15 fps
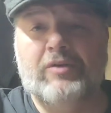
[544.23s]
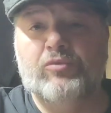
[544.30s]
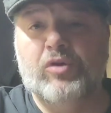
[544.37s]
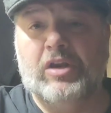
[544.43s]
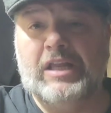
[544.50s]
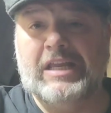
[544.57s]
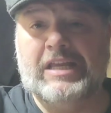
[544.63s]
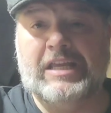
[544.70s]
and
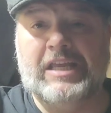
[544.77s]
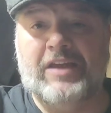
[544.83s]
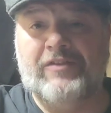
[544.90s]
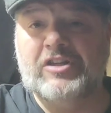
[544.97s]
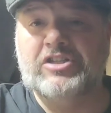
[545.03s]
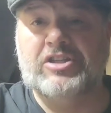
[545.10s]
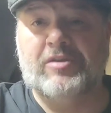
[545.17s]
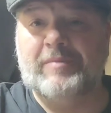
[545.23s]
really
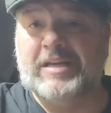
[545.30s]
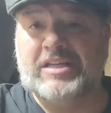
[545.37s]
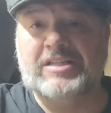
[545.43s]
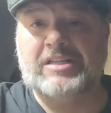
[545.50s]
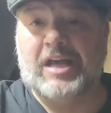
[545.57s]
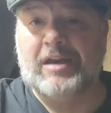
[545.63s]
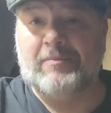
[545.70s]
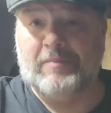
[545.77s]
give it some
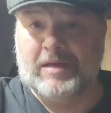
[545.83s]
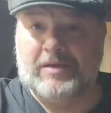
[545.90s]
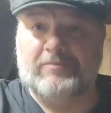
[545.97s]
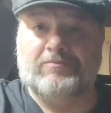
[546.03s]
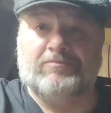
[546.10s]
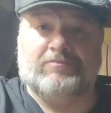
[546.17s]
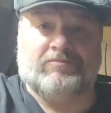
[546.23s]
excitement,